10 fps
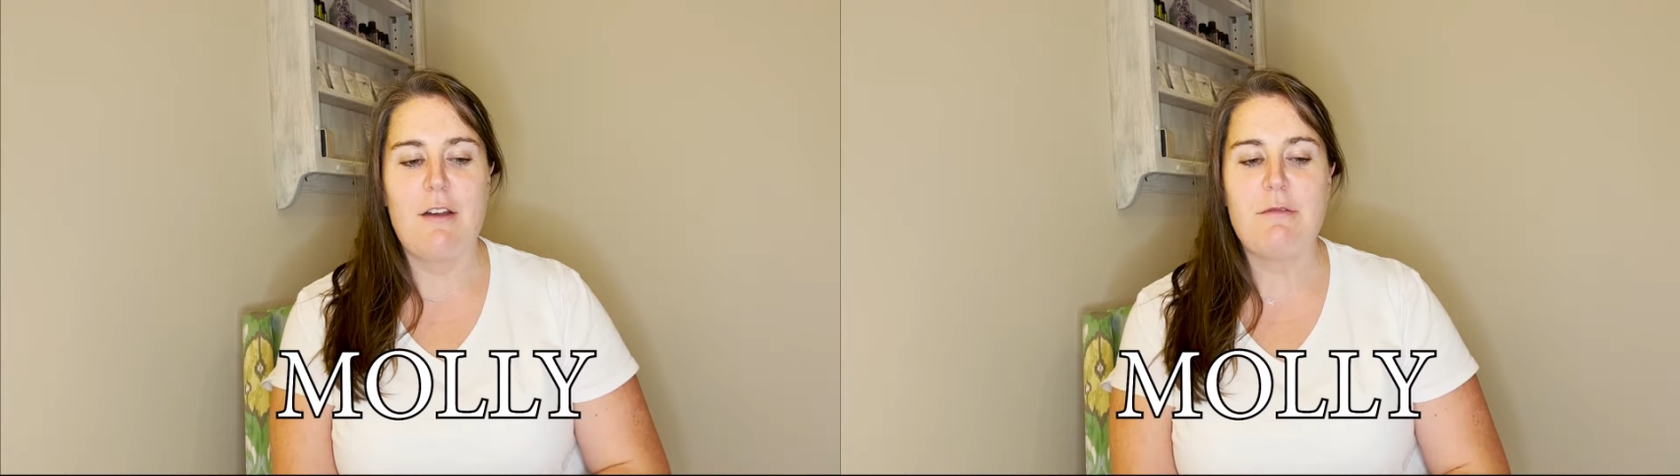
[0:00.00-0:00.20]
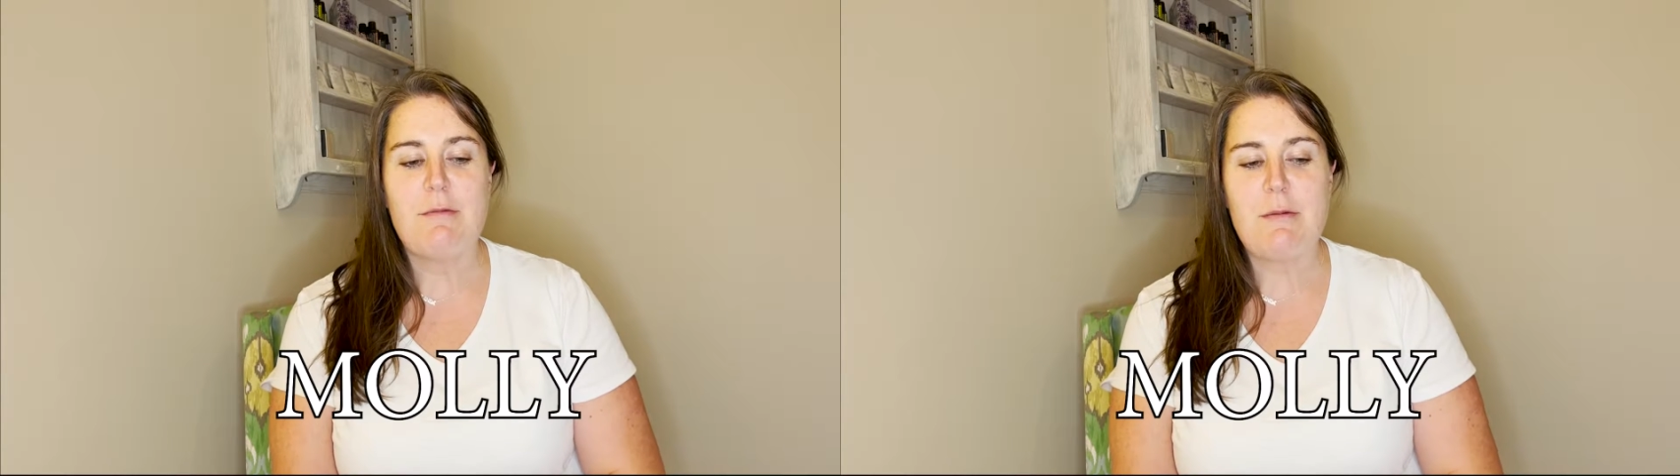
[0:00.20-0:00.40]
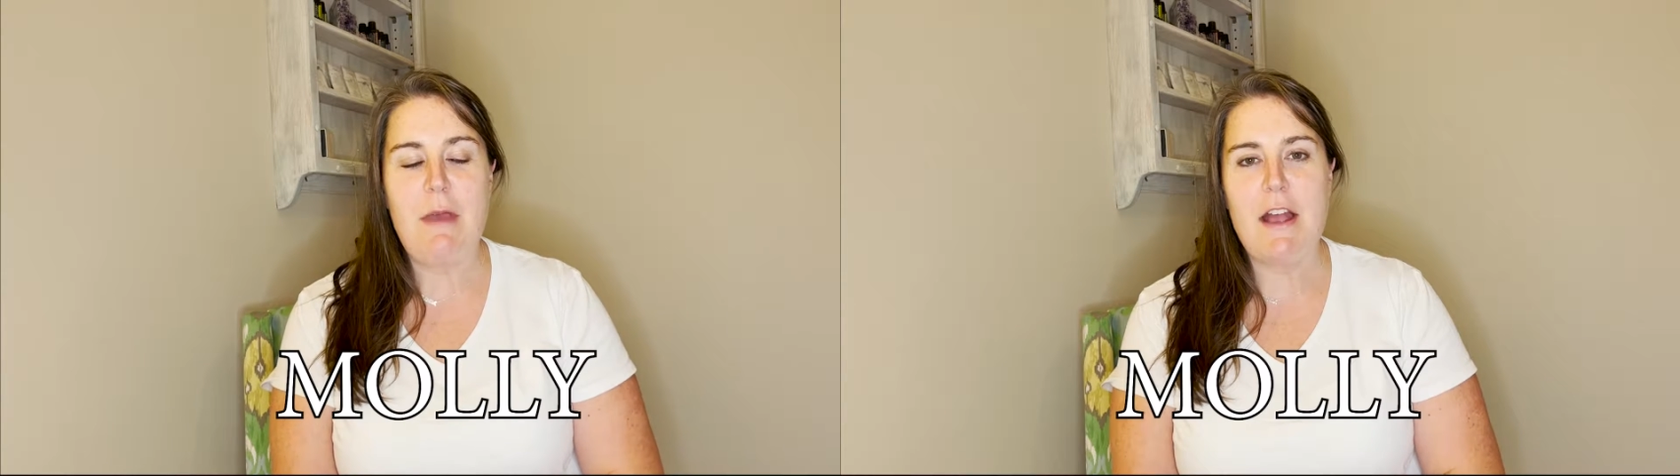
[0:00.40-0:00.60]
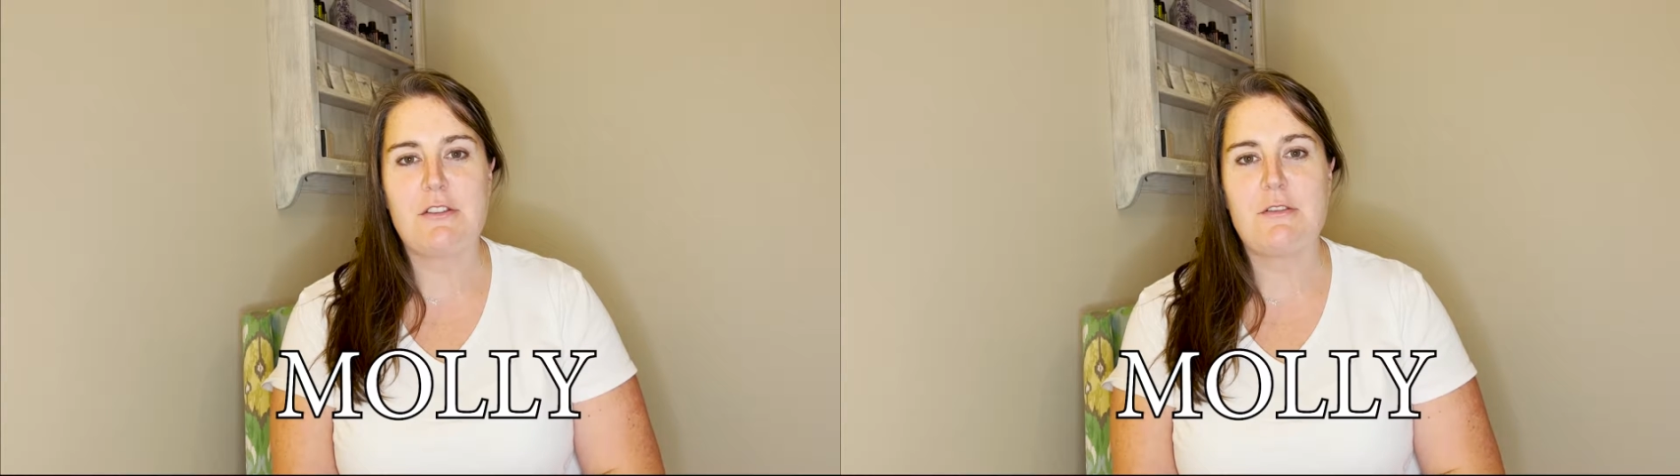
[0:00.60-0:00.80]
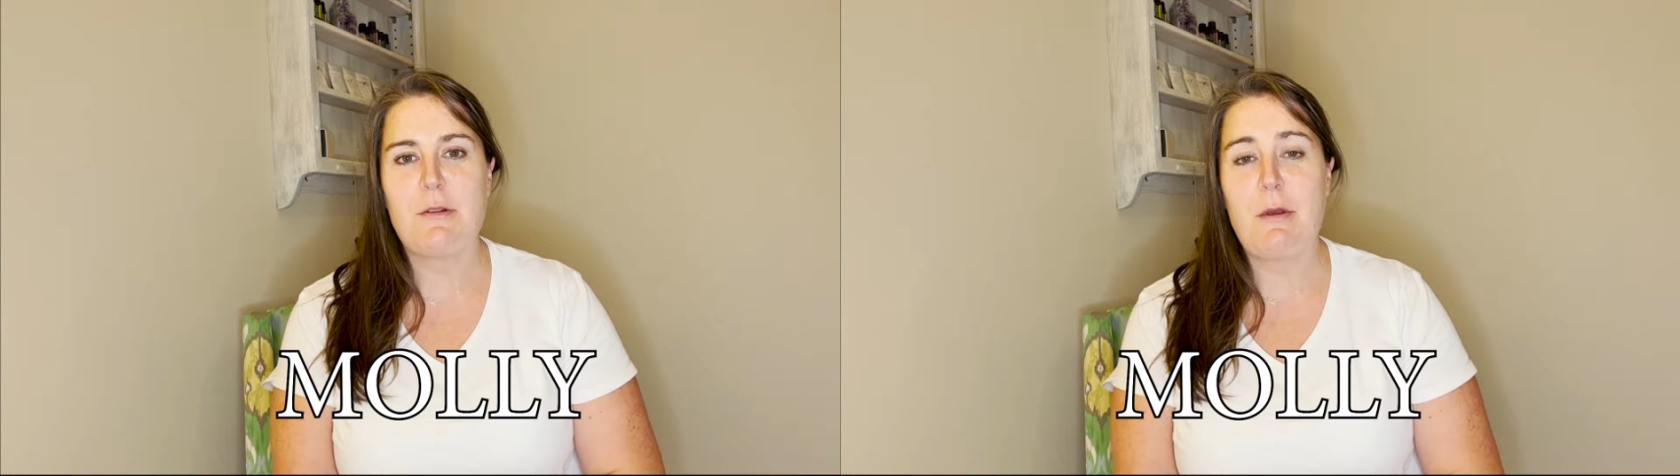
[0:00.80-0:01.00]
We've been
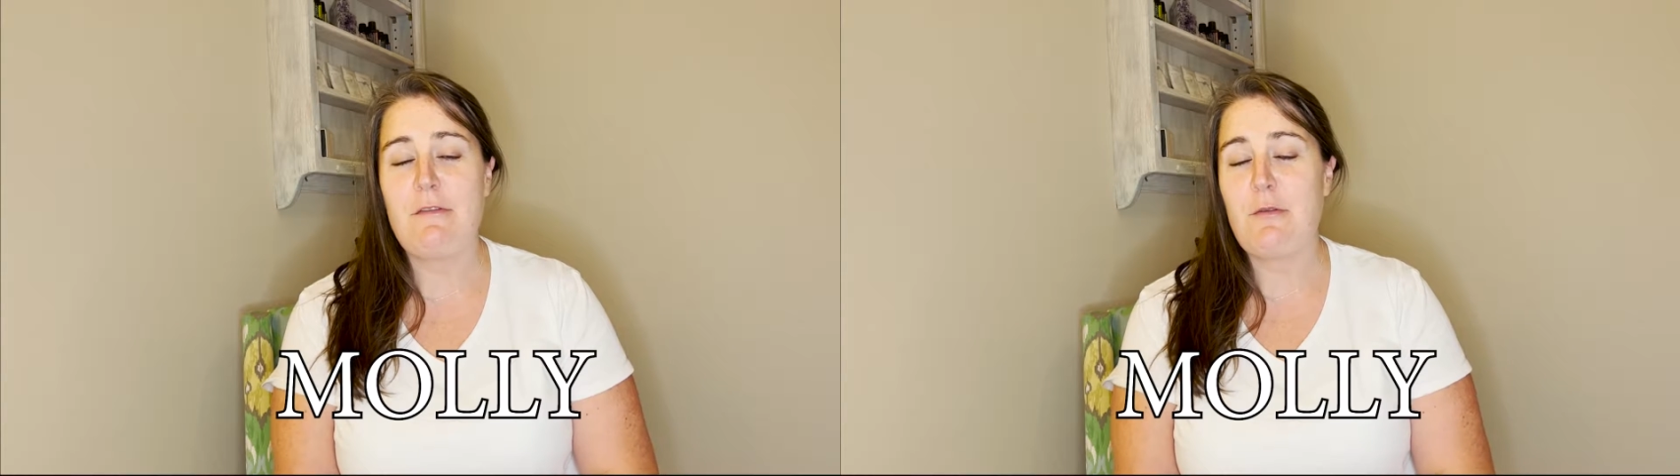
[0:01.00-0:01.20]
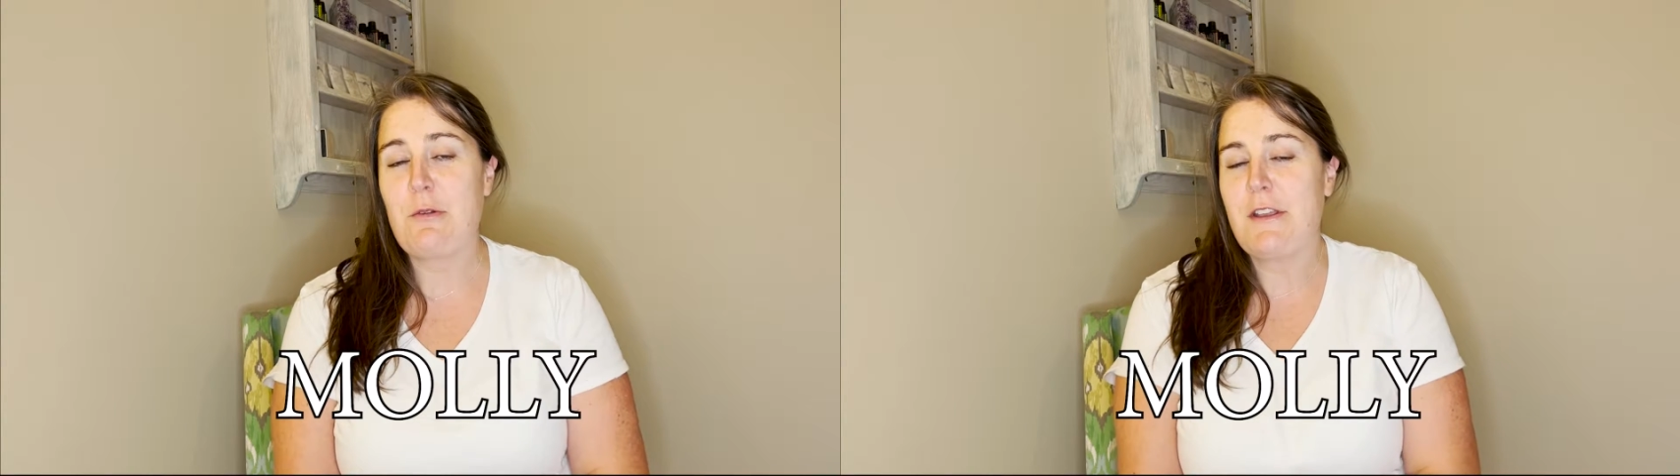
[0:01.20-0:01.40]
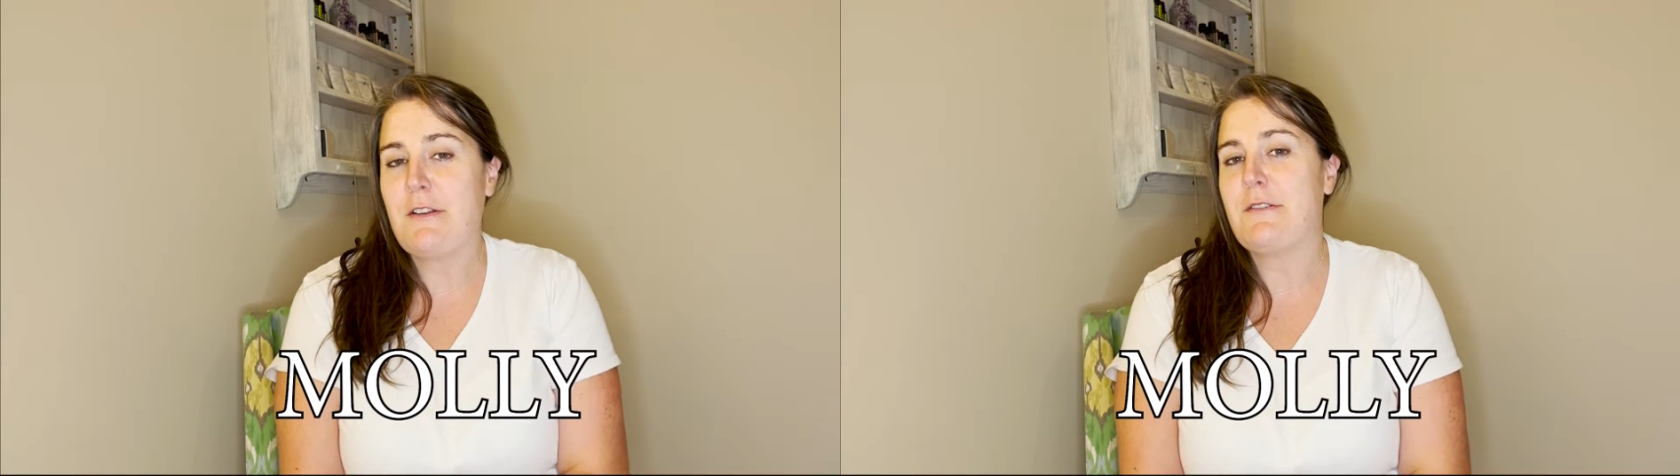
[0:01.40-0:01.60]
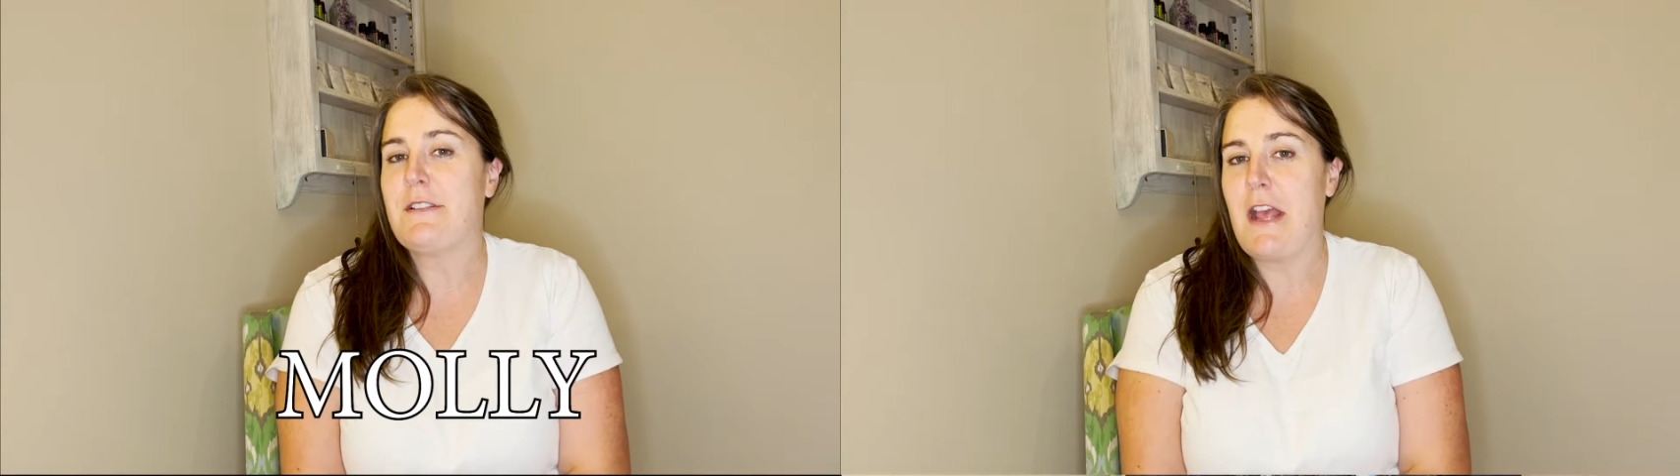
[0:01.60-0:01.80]
matched for about 4 years